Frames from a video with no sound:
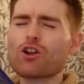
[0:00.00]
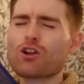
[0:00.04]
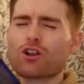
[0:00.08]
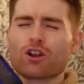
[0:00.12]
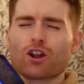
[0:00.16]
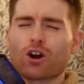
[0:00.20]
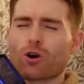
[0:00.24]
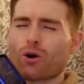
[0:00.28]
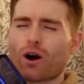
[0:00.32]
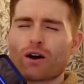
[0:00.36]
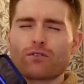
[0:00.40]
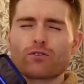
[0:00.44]

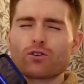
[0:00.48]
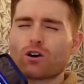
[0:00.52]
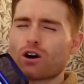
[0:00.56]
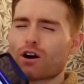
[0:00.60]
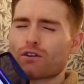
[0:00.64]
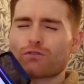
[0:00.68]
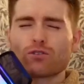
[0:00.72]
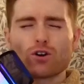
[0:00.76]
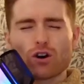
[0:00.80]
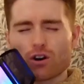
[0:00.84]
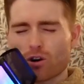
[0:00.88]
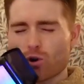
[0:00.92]
no. I've
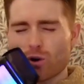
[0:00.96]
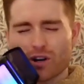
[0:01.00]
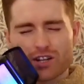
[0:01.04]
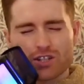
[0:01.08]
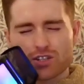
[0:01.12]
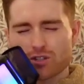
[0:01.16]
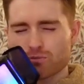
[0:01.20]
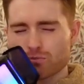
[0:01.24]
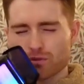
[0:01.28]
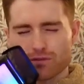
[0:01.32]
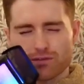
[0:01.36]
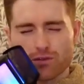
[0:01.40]
got a
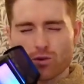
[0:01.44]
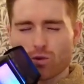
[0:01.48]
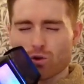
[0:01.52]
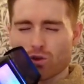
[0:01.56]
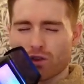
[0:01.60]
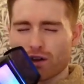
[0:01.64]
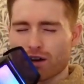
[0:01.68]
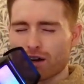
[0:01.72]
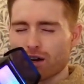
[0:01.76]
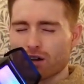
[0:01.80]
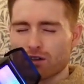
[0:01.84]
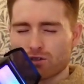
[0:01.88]
question
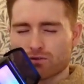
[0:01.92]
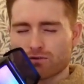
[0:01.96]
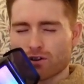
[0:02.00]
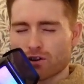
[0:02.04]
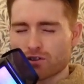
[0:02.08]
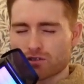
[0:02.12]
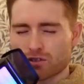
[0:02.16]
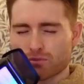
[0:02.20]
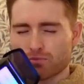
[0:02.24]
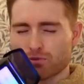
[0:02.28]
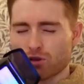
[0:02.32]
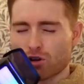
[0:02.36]
before that, as
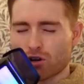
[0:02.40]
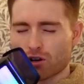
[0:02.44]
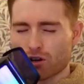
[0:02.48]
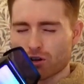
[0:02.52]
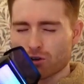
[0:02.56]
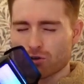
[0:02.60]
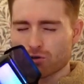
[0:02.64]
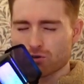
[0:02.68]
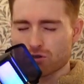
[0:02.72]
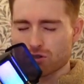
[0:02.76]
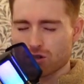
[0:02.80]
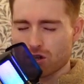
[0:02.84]
far as the plot
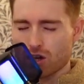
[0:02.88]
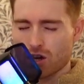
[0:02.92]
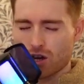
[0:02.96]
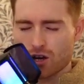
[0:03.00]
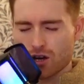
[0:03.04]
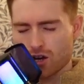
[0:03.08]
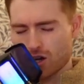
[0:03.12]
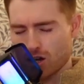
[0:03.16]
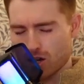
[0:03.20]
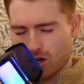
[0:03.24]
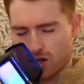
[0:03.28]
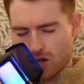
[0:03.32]
goes.
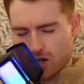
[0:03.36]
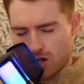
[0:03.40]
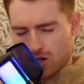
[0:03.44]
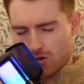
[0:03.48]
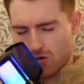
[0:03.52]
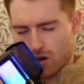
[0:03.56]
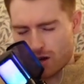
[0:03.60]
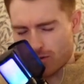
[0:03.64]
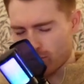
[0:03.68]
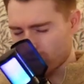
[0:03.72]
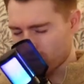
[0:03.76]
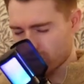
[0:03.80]

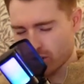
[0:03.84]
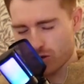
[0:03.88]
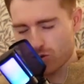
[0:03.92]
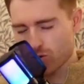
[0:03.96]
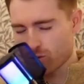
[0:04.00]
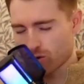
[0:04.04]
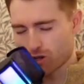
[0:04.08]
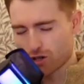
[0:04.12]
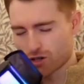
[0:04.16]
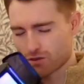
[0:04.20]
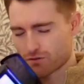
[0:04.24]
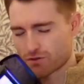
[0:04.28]
I've got
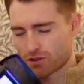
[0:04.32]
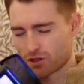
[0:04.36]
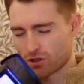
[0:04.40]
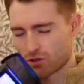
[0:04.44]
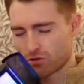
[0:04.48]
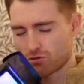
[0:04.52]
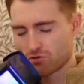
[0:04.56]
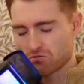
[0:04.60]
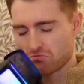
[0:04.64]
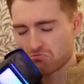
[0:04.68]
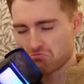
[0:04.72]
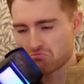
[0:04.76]
two words for
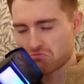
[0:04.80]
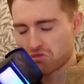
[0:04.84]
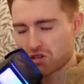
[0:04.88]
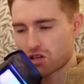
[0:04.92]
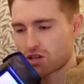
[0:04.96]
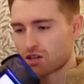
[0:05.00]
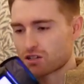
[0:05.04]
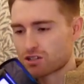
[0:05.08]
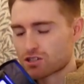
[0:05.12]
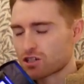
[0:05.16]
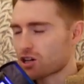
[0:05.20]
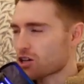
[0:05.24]
you.
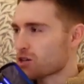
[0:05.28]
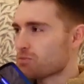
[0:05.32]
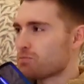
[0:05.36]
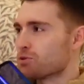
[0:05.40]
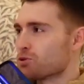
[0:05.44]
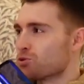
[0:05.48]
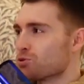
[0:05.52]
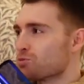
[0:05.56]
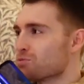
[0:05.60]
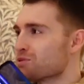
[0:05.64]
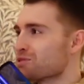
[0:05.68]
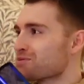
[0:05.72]

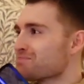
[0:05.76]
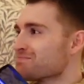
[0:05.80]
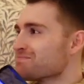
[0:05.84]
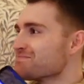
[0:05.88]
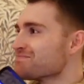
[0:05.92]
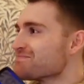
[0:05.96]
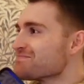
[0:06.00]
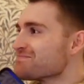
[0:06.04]
Duck boobs.